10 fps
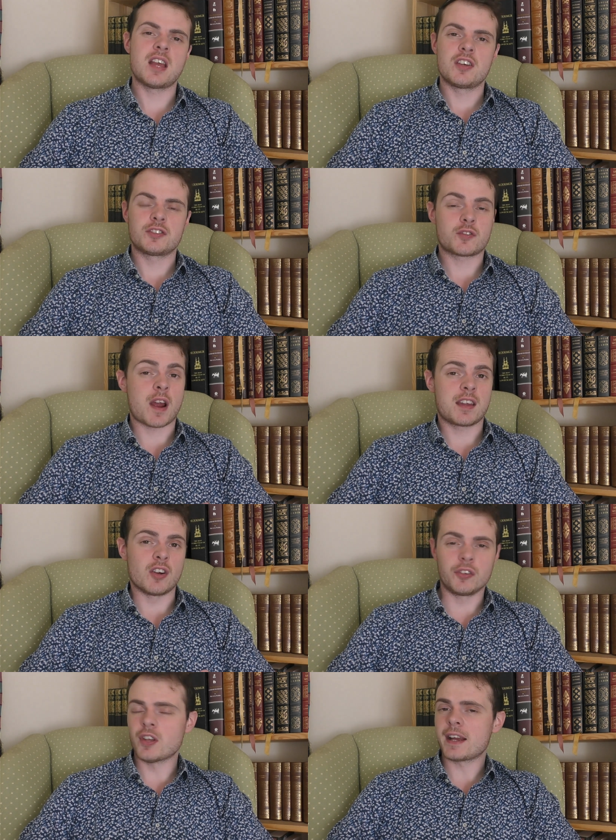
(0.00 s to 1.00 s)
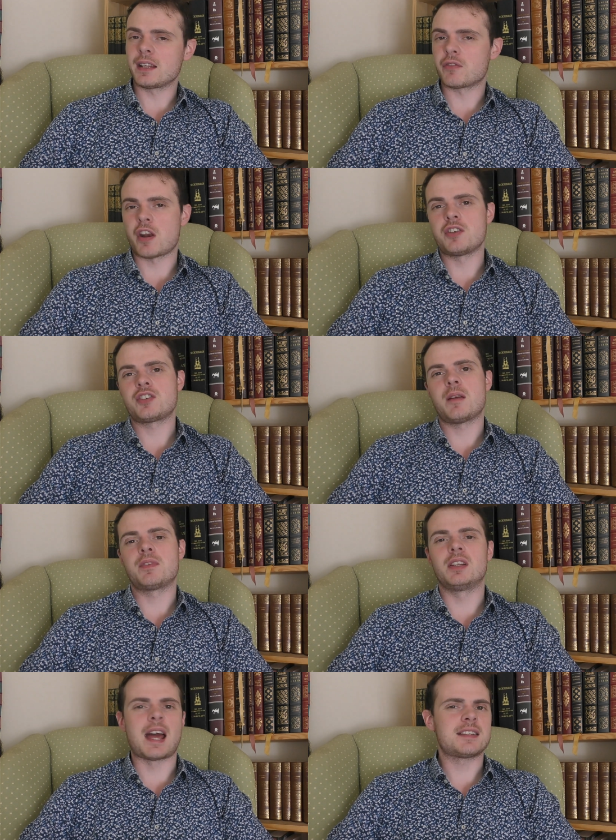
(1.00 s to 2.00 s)
strike an unlikely friendship that
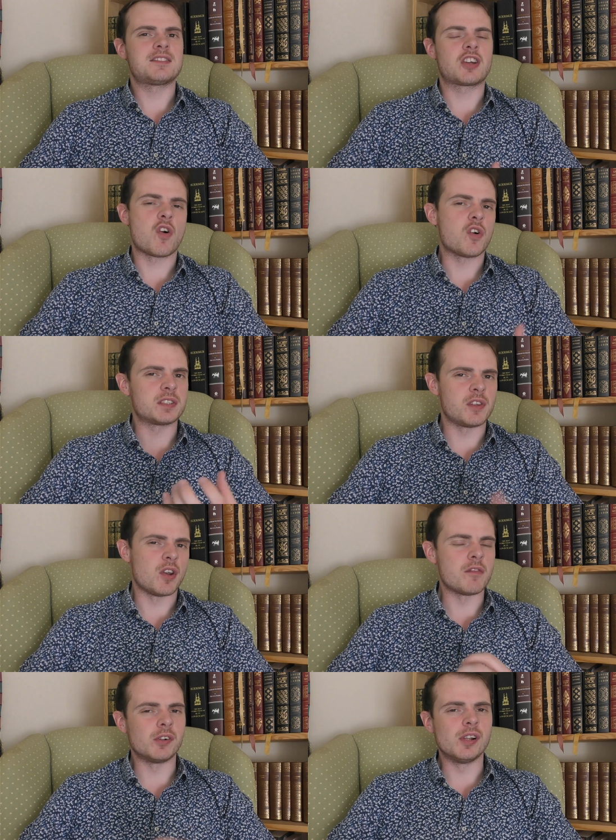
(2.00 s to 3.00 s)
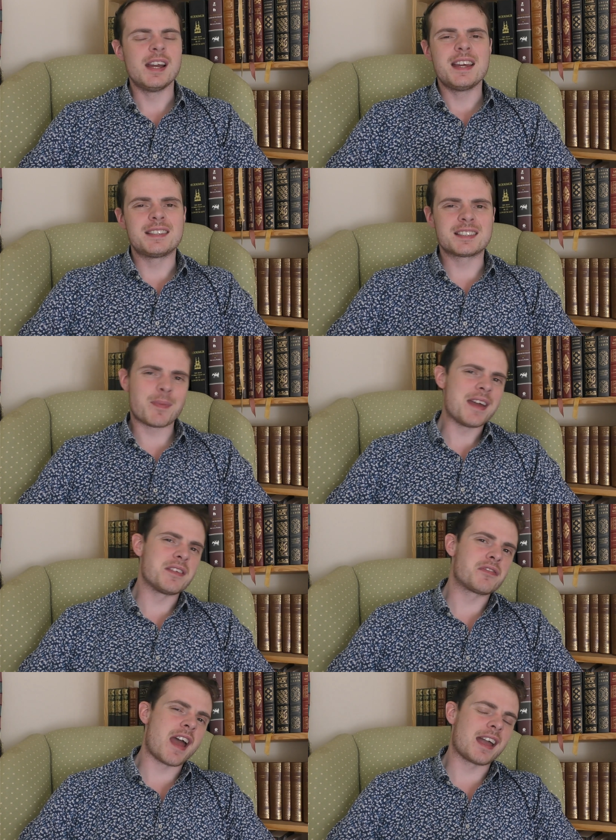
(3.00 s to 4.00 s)
lasts the course of the novel, despite the
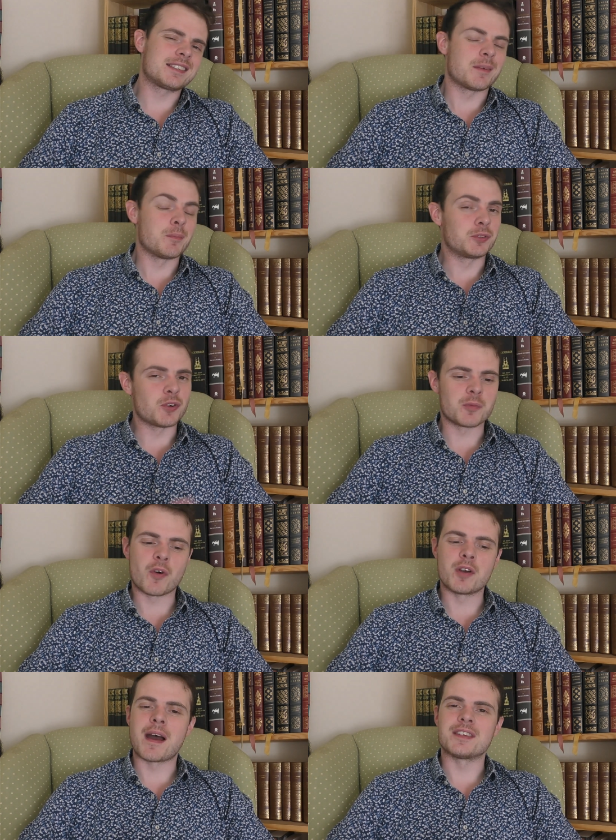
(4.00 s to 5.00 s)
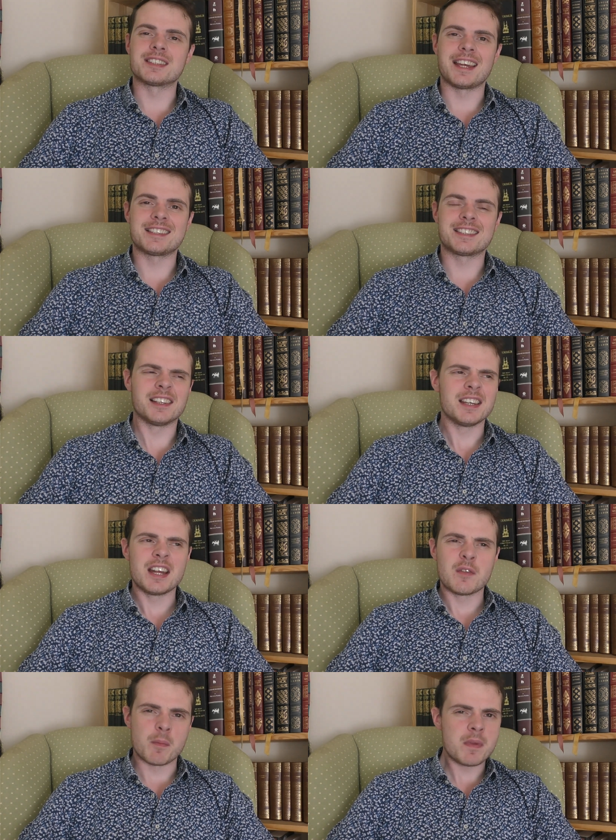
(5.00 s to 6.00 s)
fact, and we'll talk more about this later,
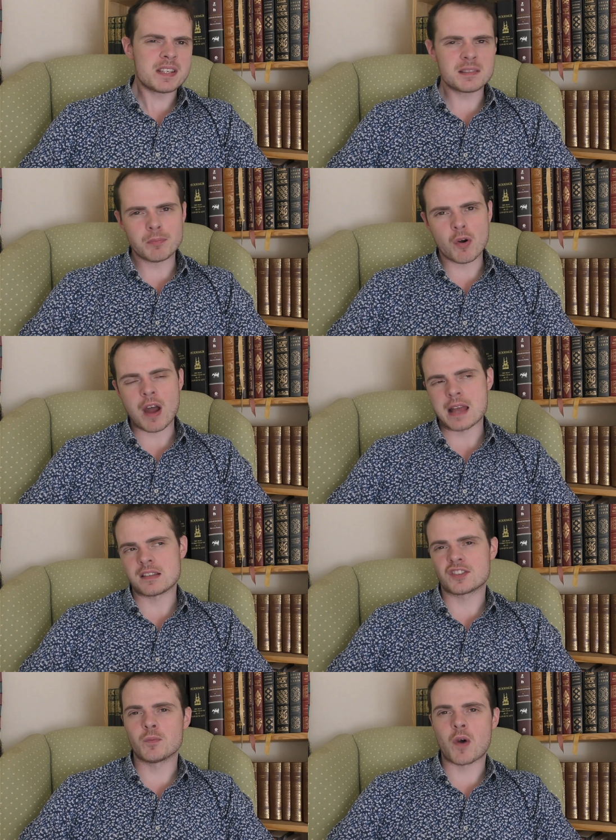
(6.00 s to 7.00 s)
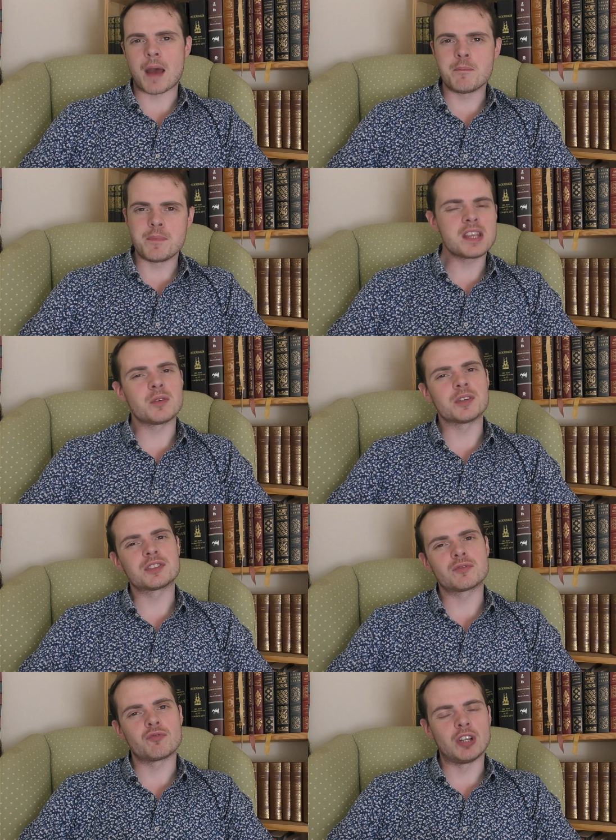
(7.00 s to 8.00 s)
that Mrs. Moore has a somewhat ambiguous
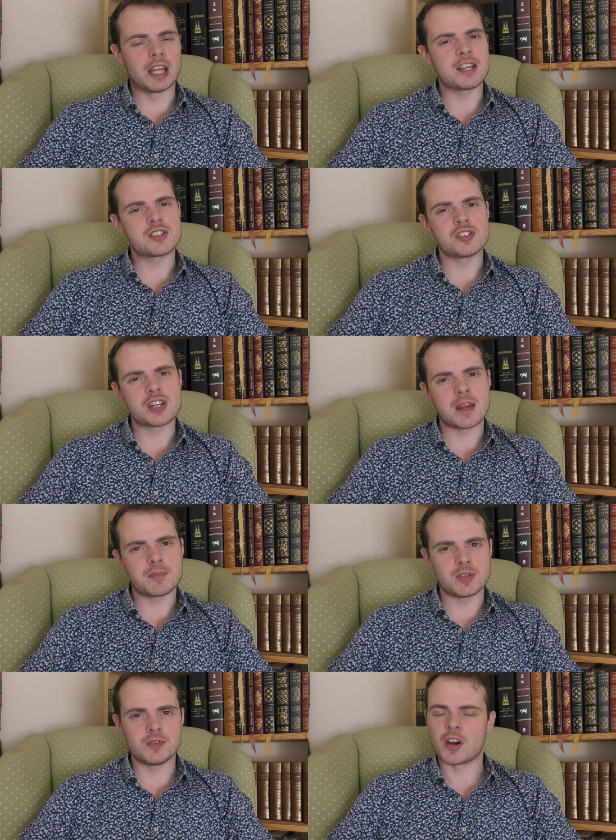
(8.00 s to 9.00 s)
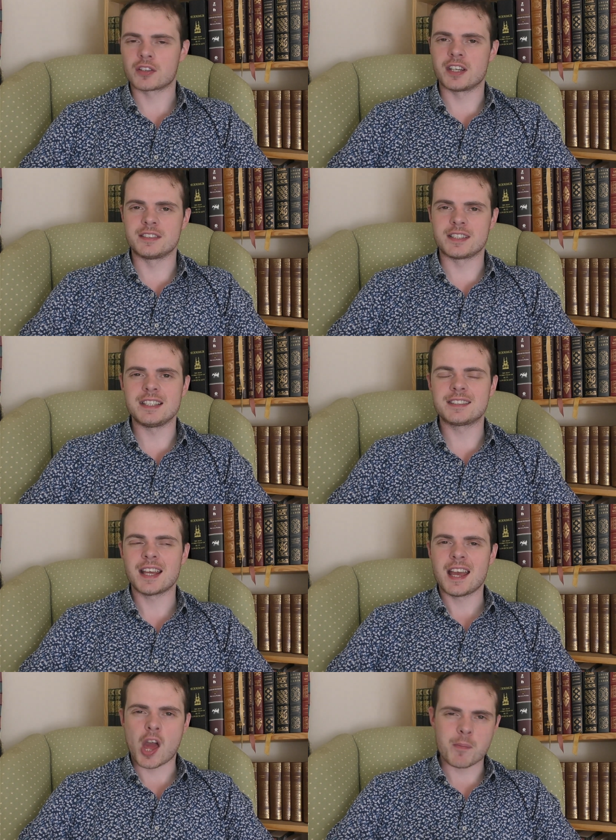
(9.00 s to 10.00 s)
relationship to Dr. Aziz,
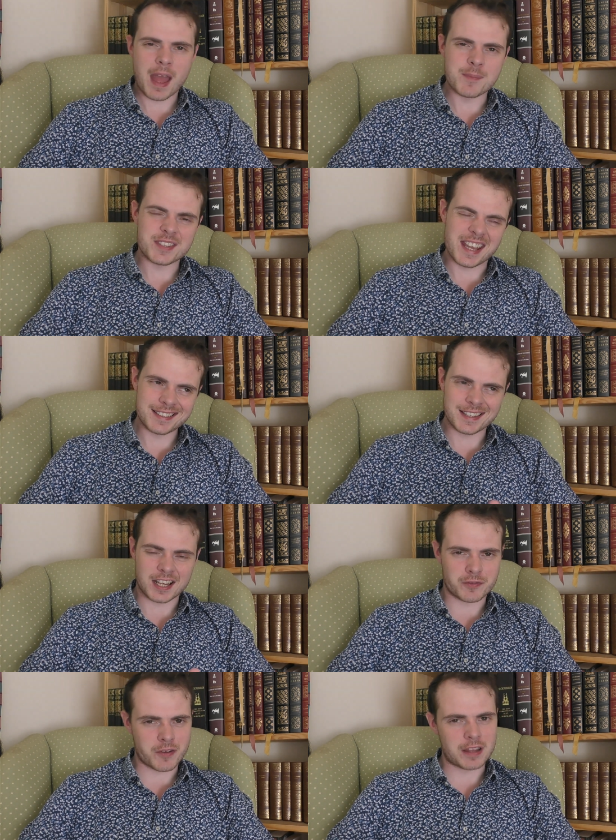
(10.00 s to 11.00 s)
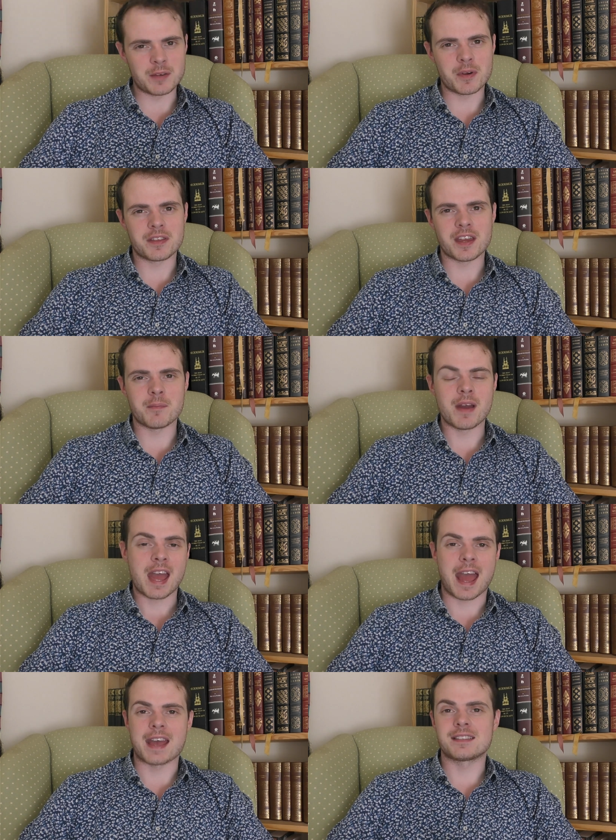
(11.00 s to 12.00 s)
and perhaps isn't as friendly with him
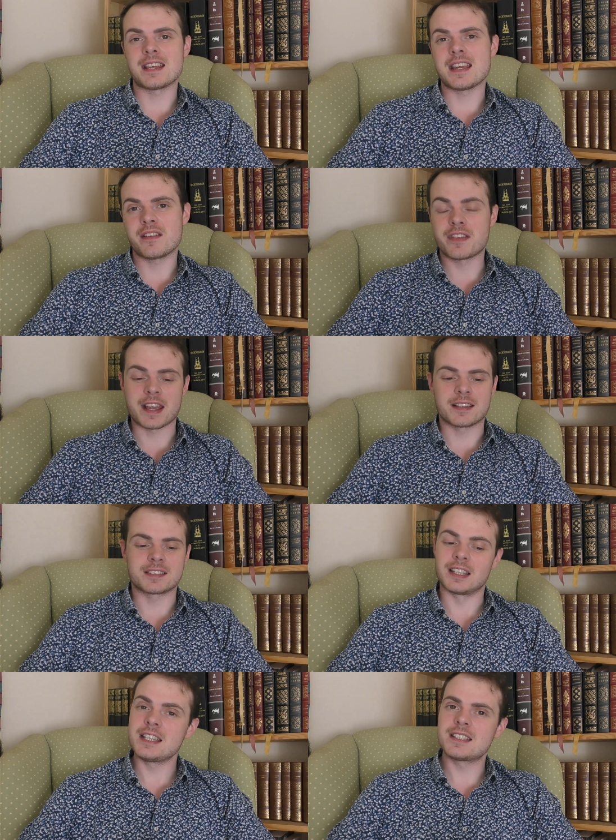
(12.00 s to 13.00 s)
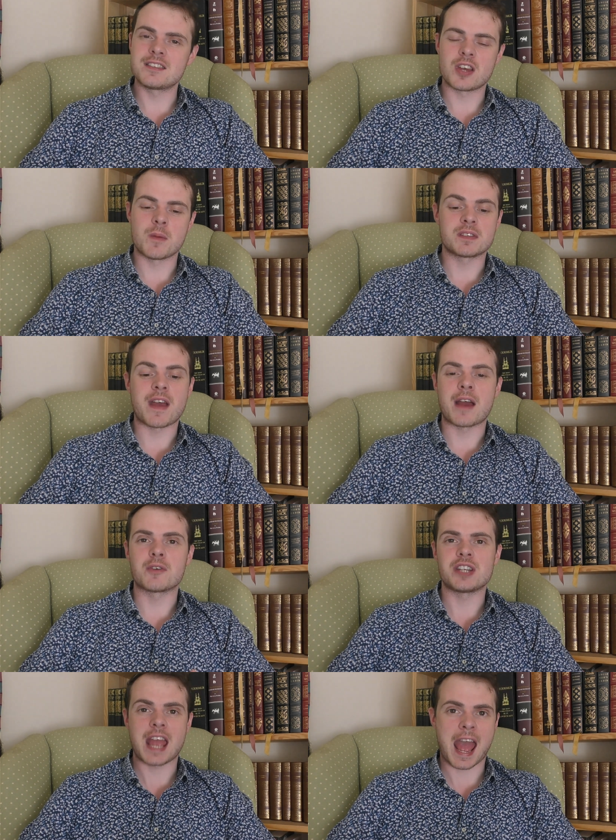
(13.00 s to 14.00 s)
as he thinks, at least in terms of how
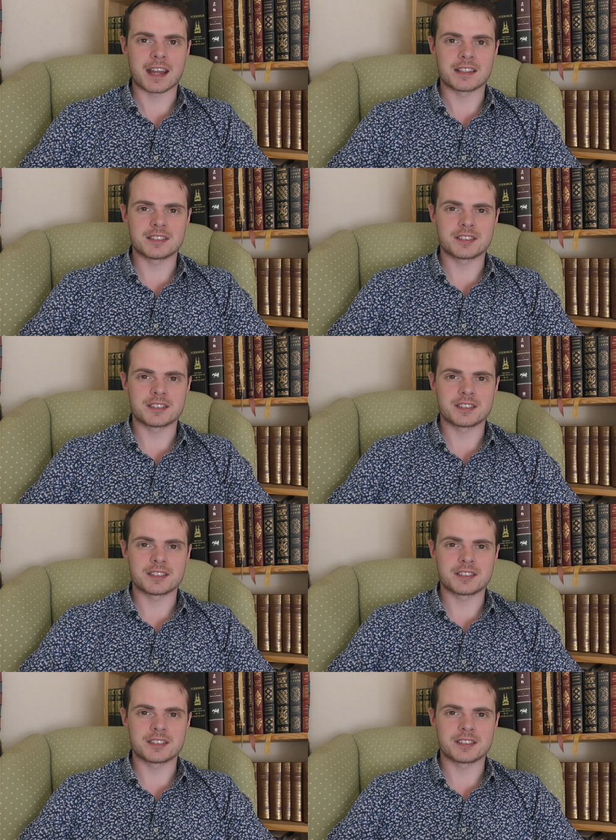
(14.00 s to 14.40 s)
she acts.